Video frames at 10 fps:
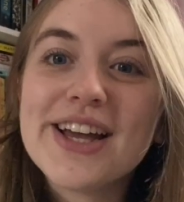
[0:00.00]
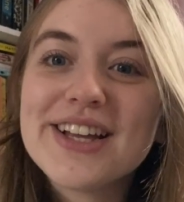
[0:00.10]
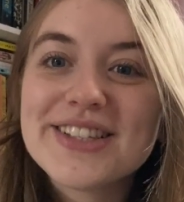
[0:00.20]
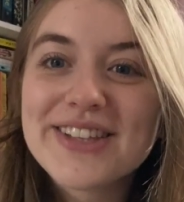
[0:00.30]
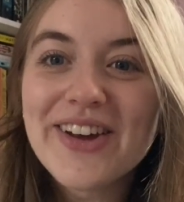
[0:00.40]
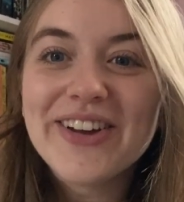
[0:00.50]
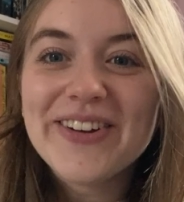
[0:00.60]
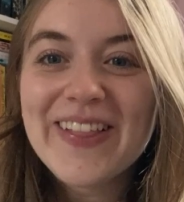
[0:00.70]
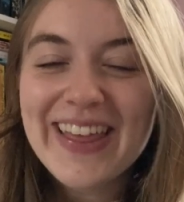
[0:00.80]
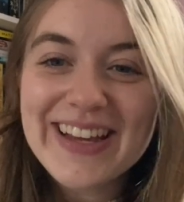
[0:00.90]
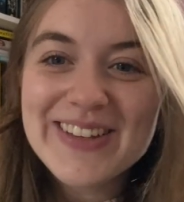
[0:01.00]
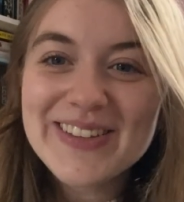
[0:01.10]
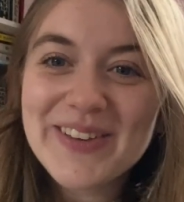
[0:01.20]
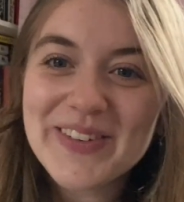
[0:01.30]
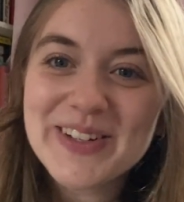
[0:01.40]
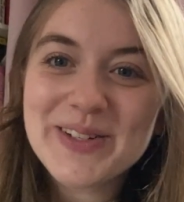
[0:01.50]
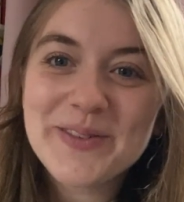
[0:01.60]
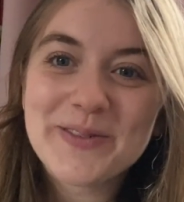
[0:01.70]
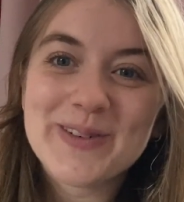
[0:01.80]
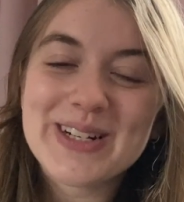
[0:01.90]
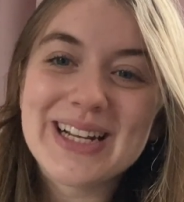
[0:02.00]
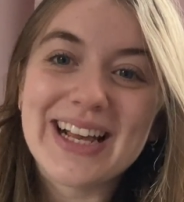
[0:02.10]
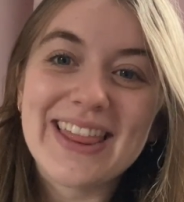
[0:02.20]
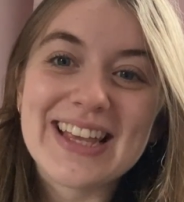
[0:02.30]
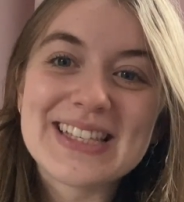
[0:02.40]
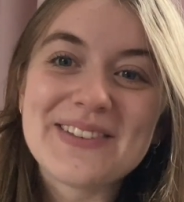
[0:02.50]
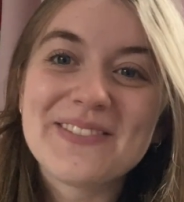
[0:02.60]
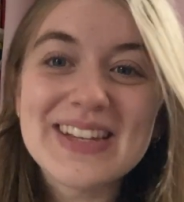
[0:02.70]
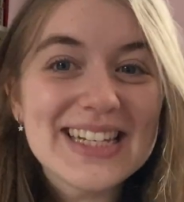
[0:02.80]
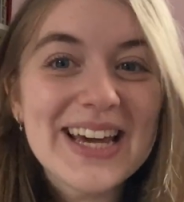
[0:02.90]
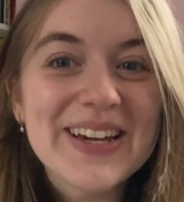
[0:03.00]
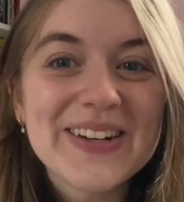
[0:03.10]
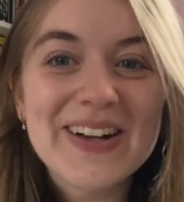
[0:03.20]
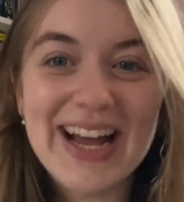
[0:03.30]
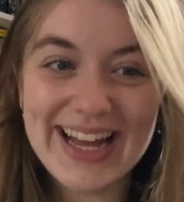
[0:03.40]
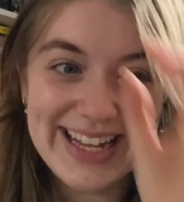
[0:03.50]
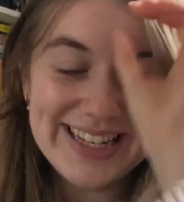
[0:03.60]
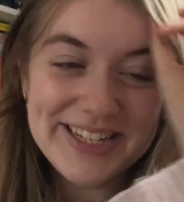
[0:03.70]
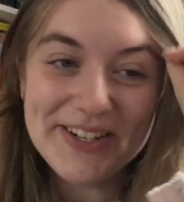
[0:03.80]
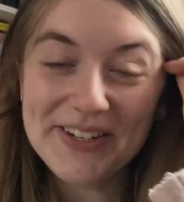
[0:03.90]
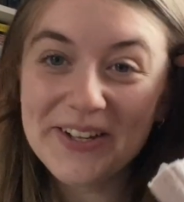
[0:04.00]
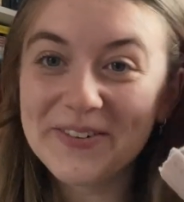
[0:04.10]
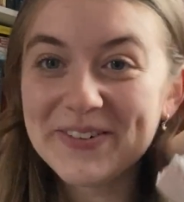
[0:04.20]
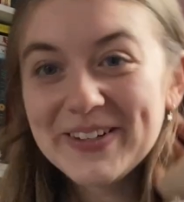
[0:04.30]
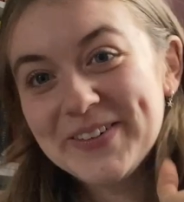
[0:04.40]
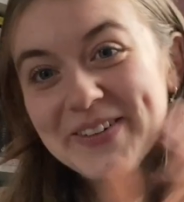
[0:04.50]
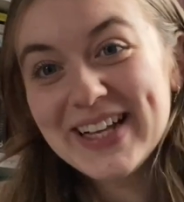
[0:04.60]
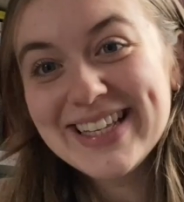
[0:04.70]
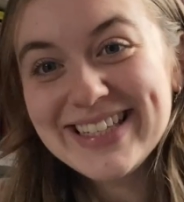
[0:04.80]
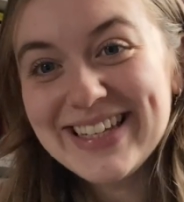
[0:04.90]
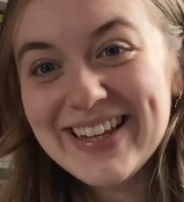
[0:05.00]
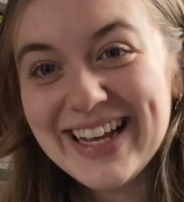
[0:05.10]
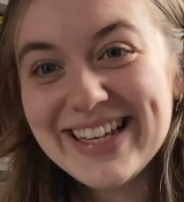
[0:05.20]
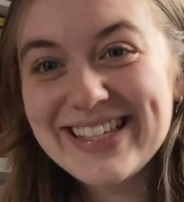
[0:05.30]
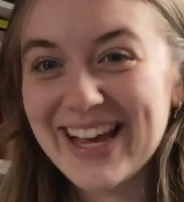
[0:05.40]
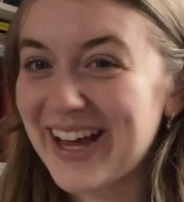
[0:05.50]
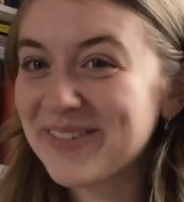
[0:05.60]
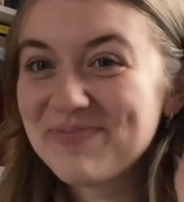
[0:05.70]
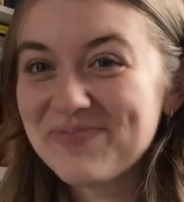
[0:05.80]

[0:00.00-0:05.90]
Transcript: So thank you so much for watching this video and I will see you later.